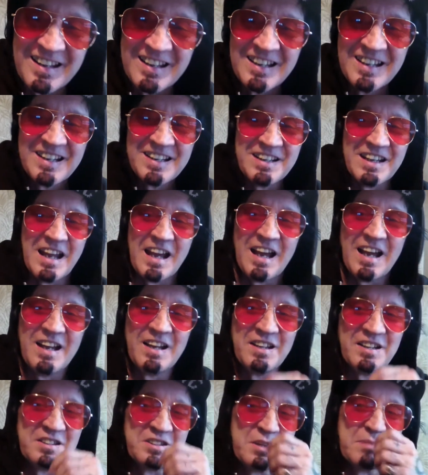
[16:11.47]

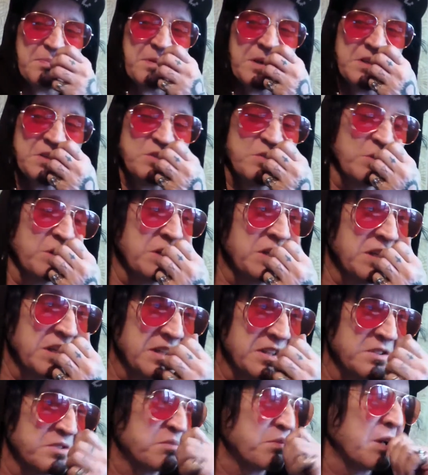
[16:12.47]
Yeah, it depends who it
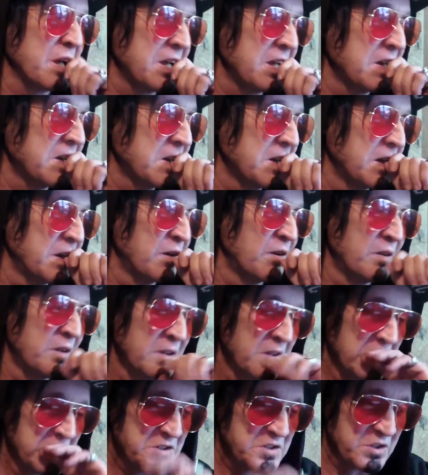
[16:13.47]
is, right?
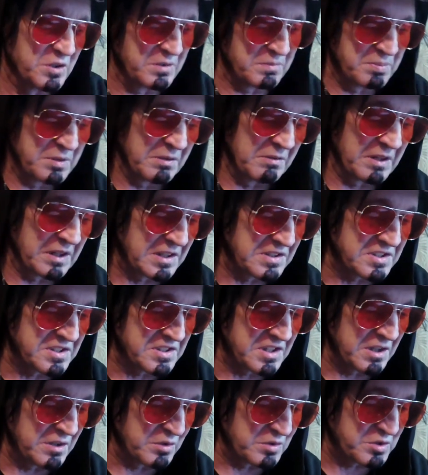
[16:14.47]
Certain people, like I says,
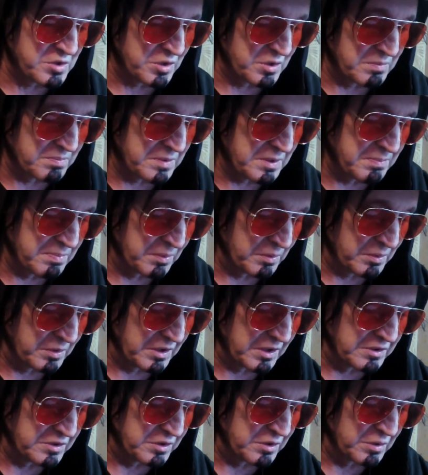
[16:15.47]
I know certain people
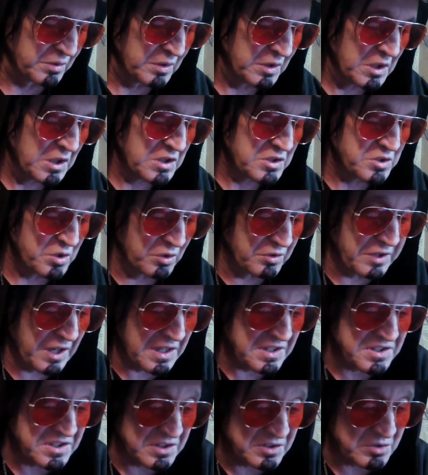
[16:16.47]
that do. So
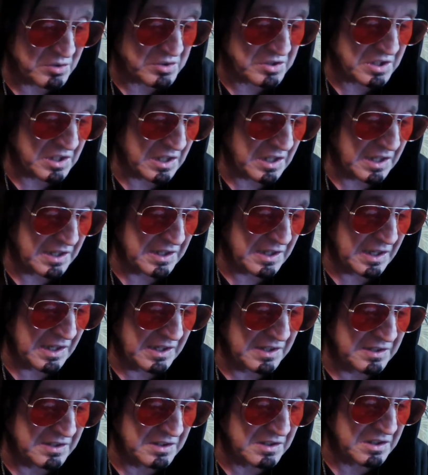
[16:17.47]
that's interesting.
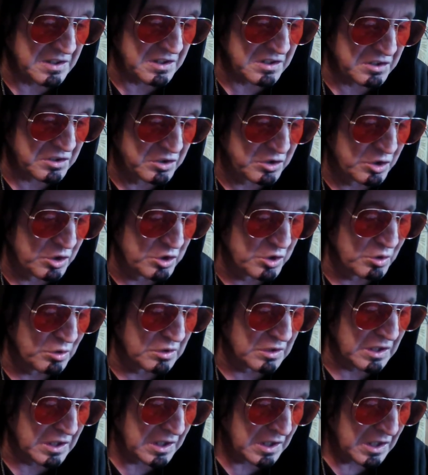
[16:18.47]
And do
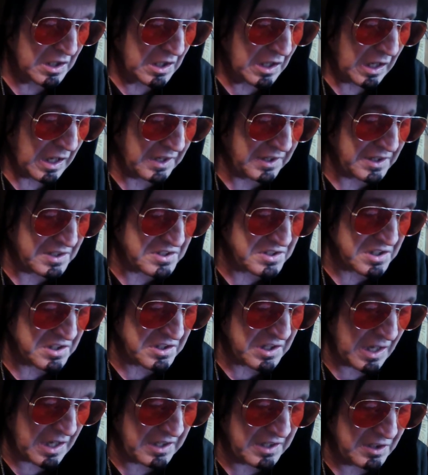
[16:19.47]
you? I guess
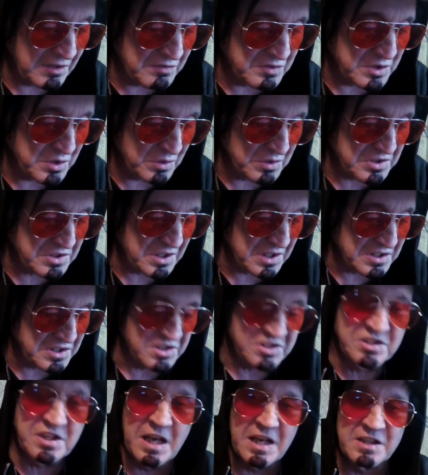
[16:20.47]
that gives you a sense
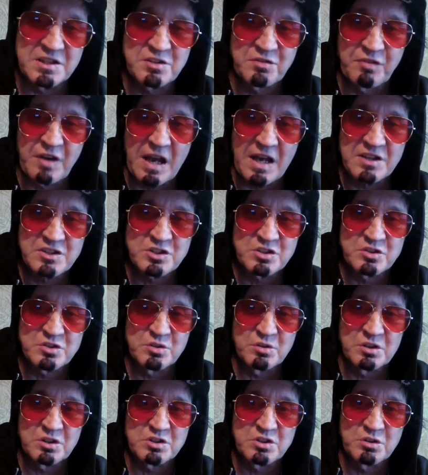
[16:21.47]
of satisfaction
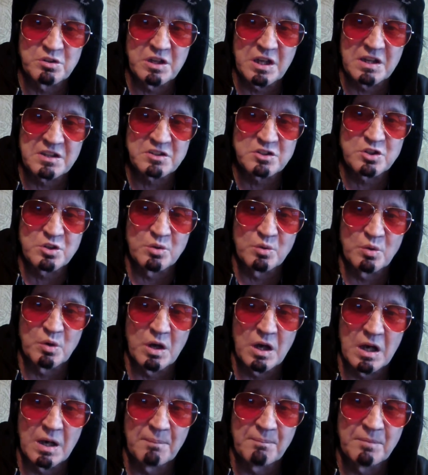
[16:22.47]
too, because you get
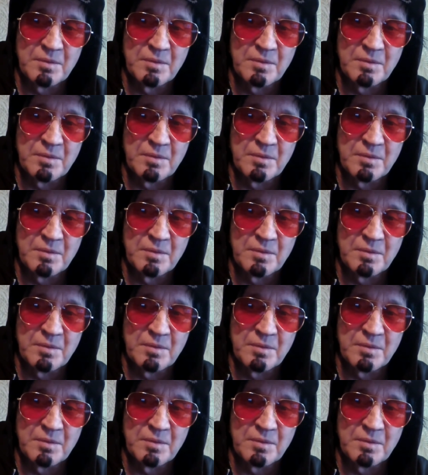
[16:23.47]
to.